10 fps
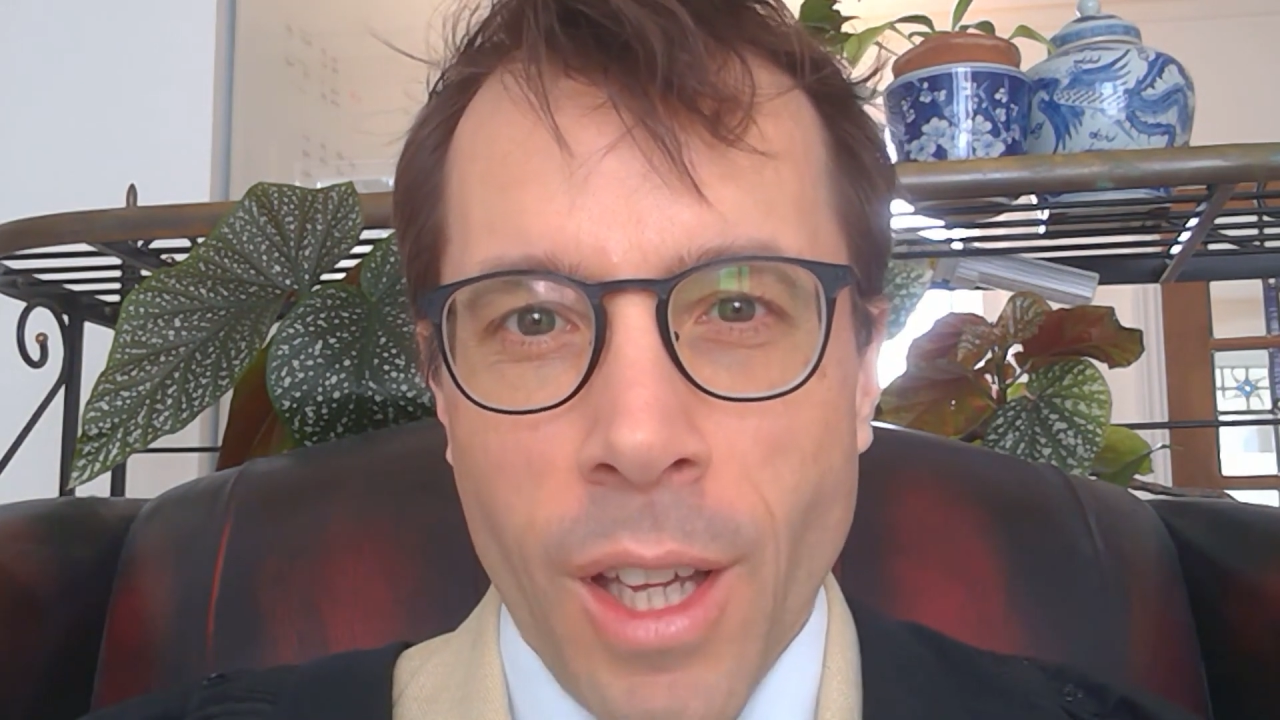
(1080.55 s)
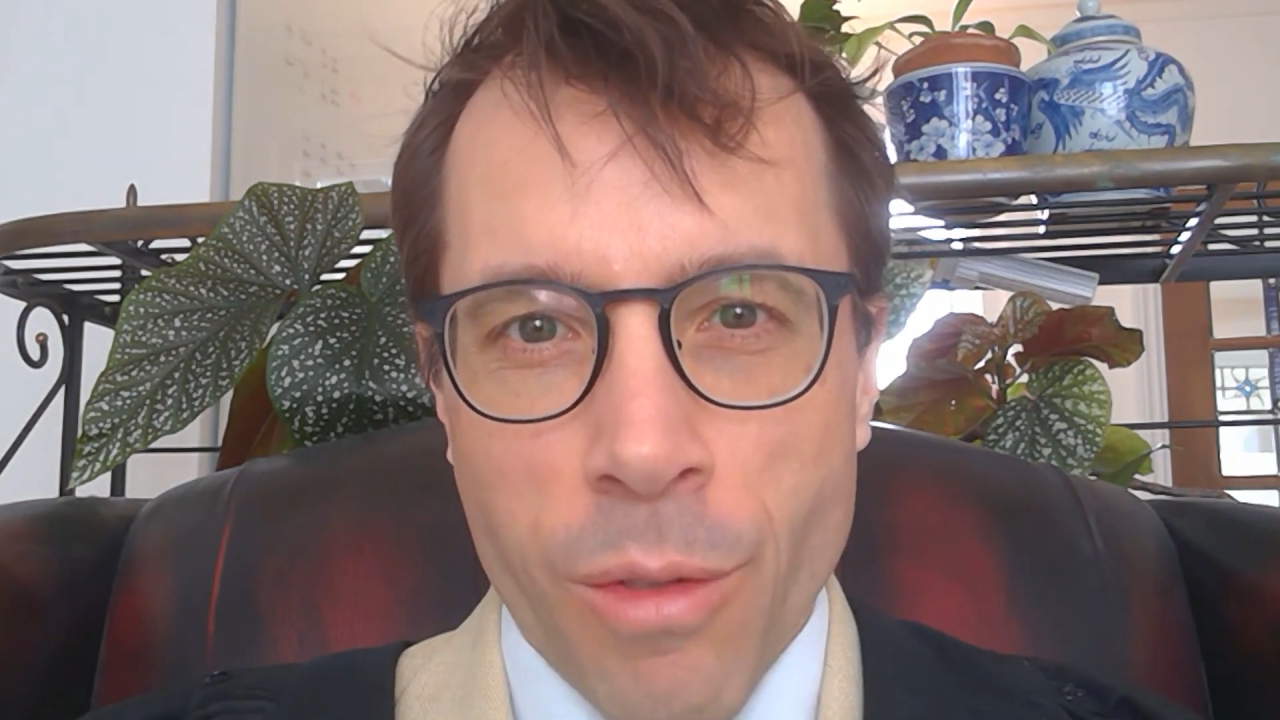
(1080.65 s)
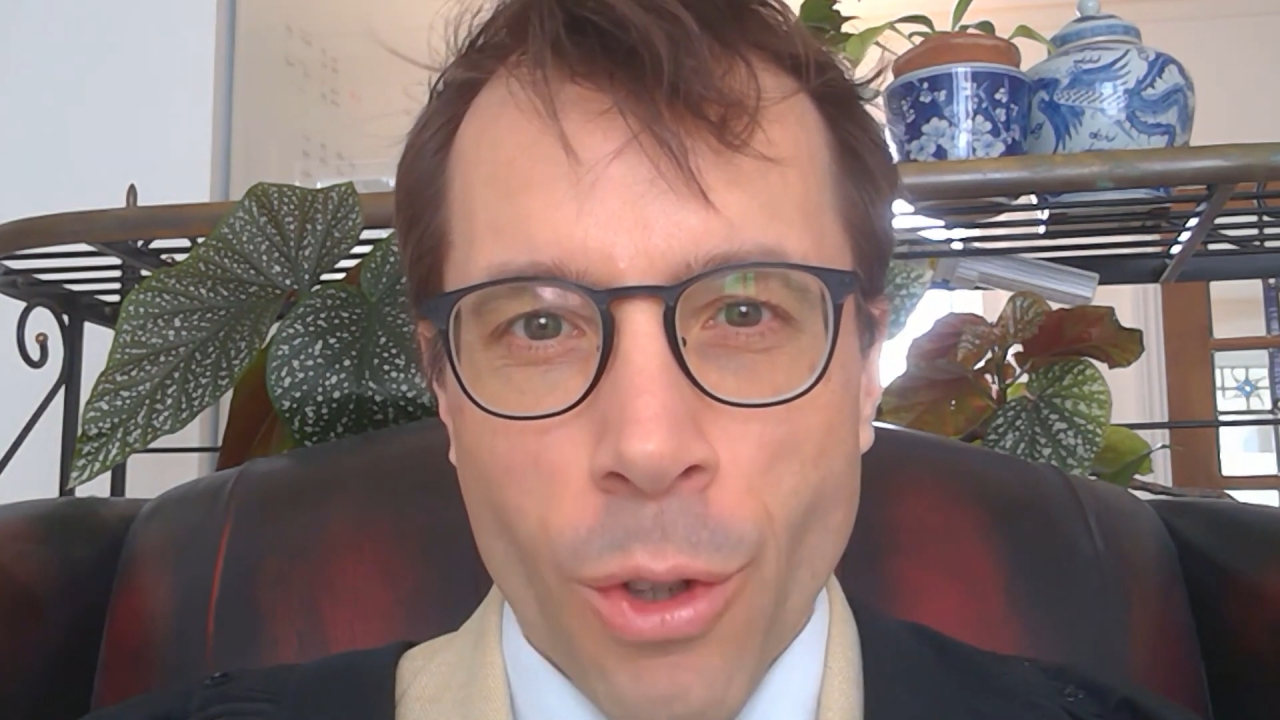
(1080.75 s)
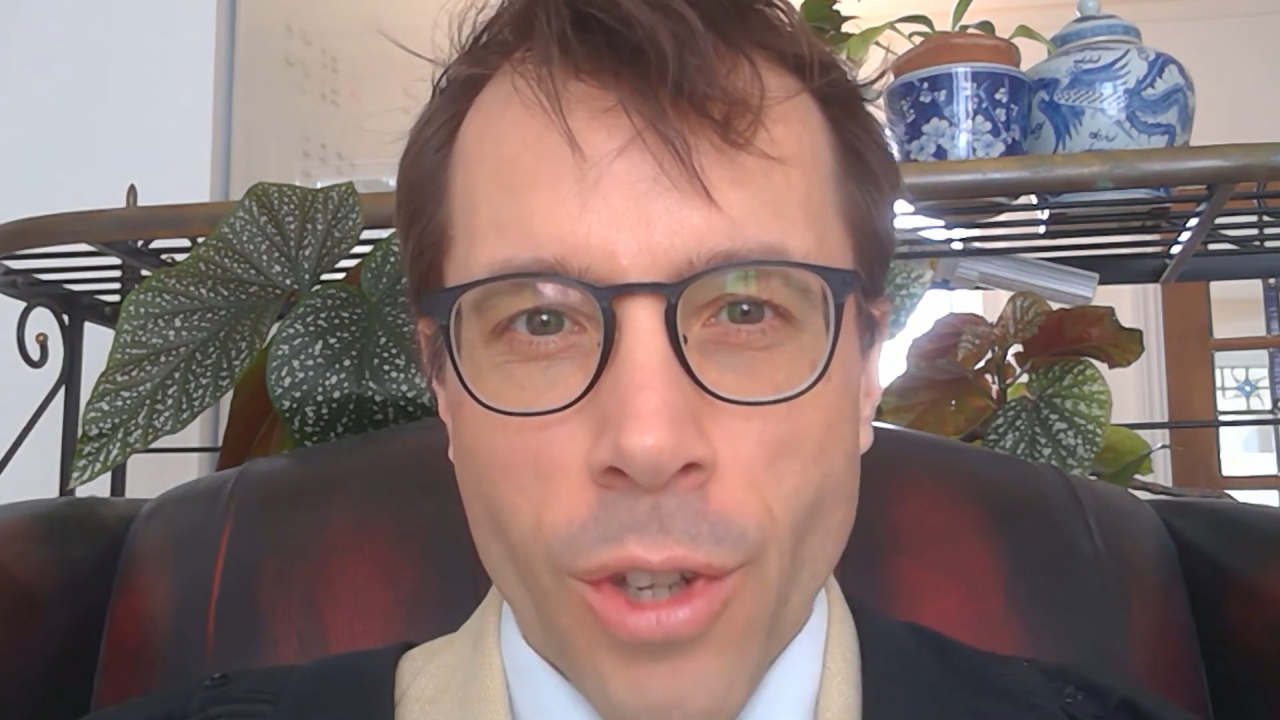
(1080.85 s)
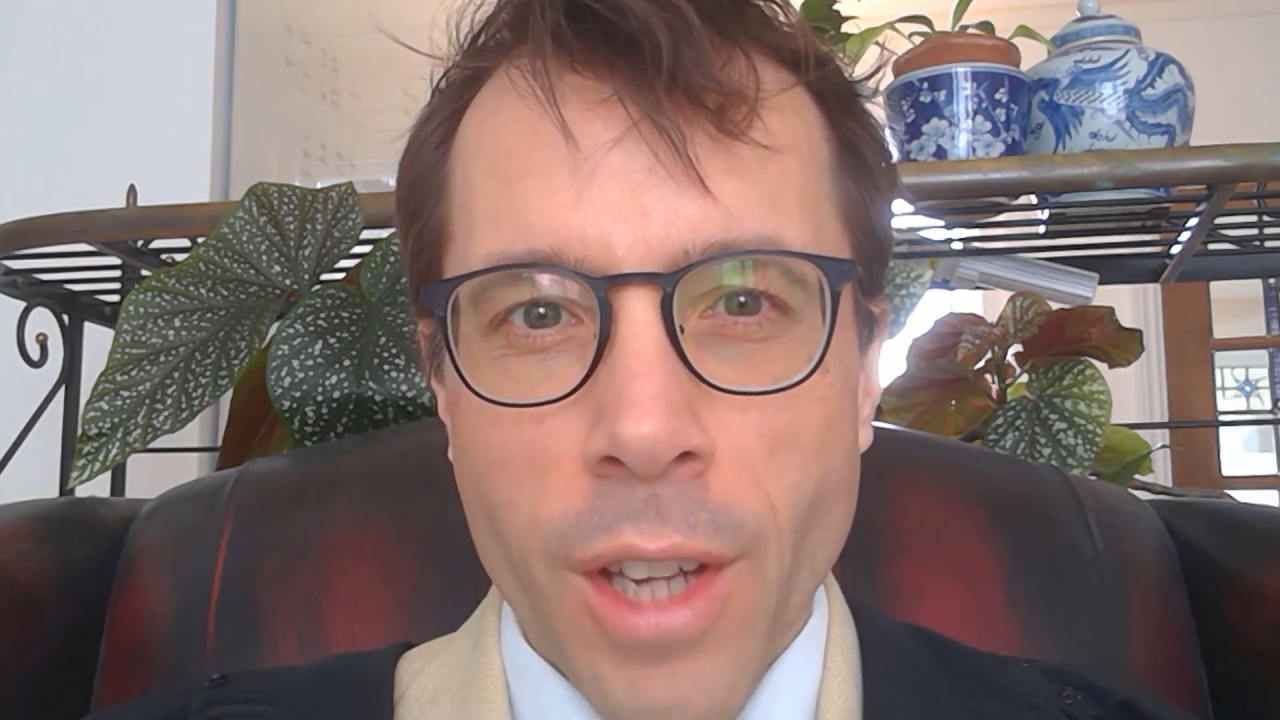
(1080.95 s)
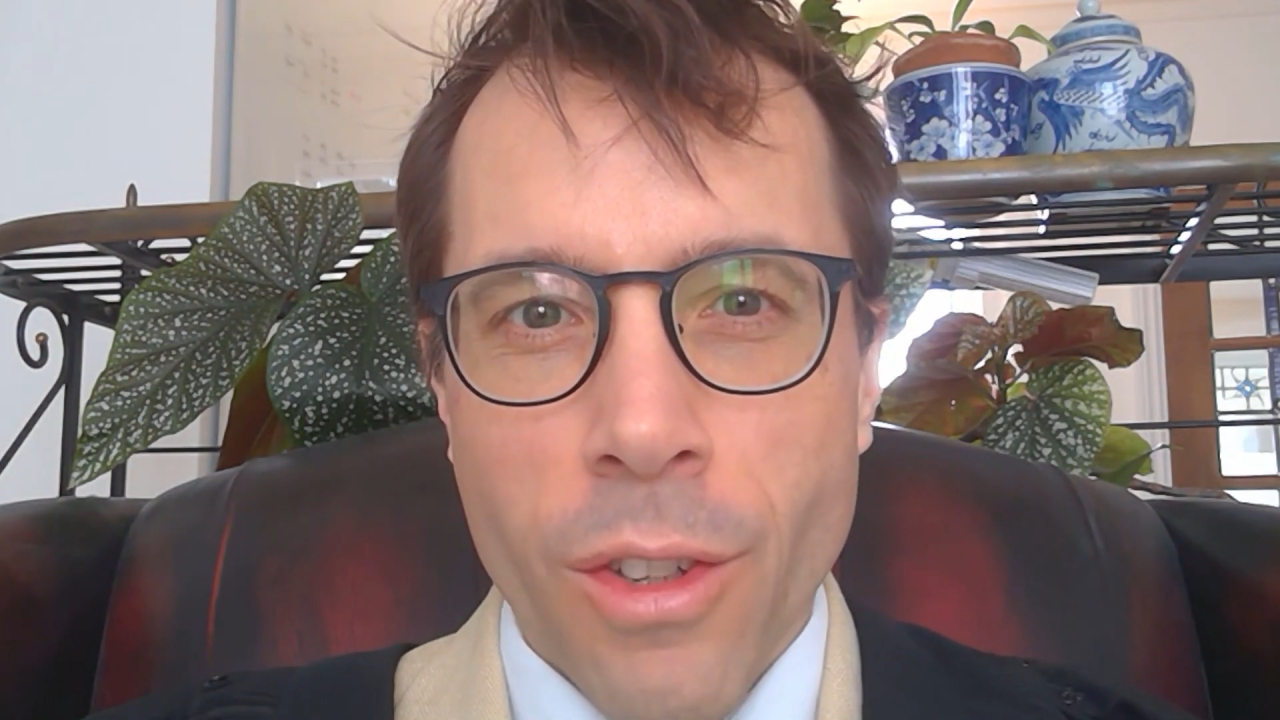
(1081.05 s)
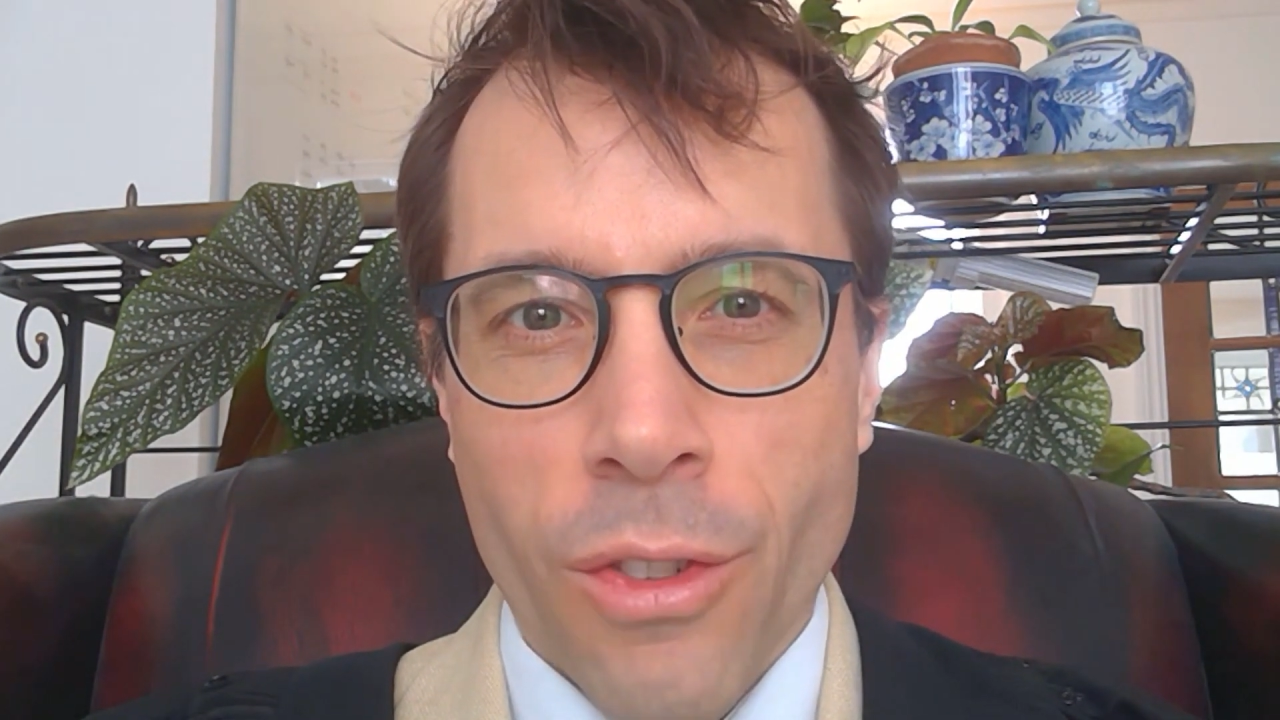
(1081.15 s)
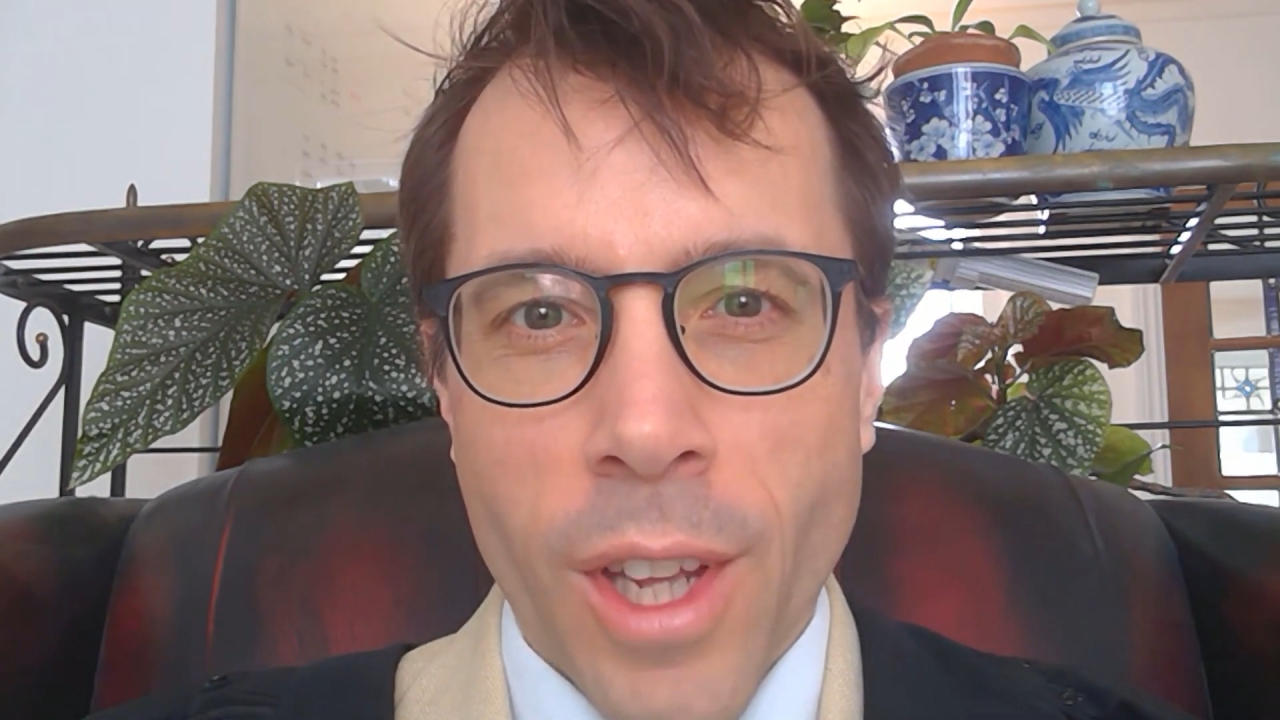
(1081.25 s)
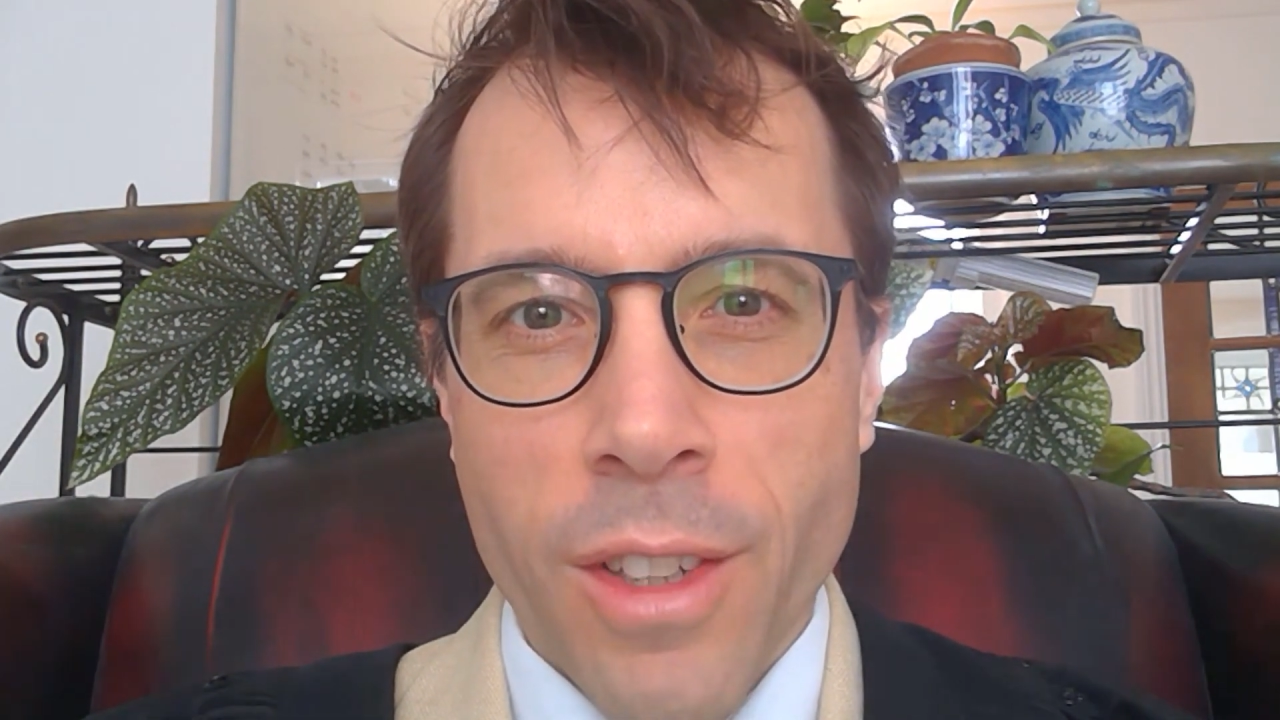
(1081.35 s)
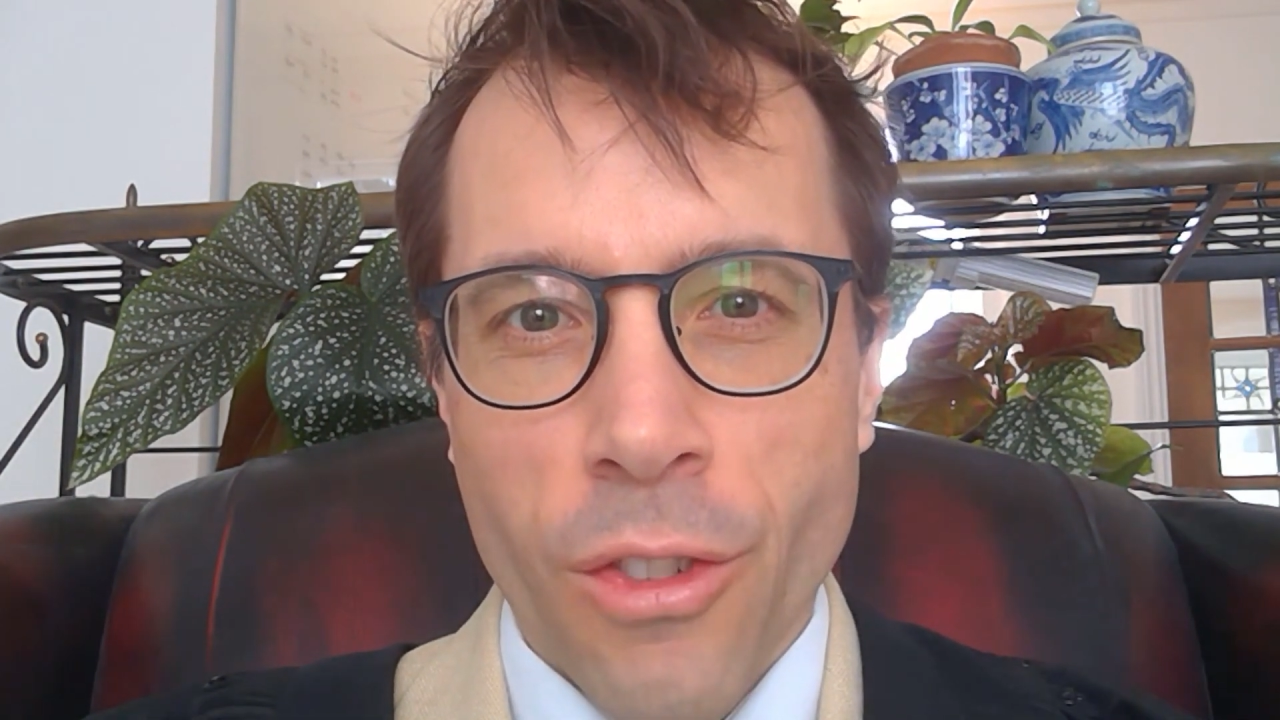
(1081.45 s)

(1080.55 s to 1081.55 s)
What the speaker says: if your data set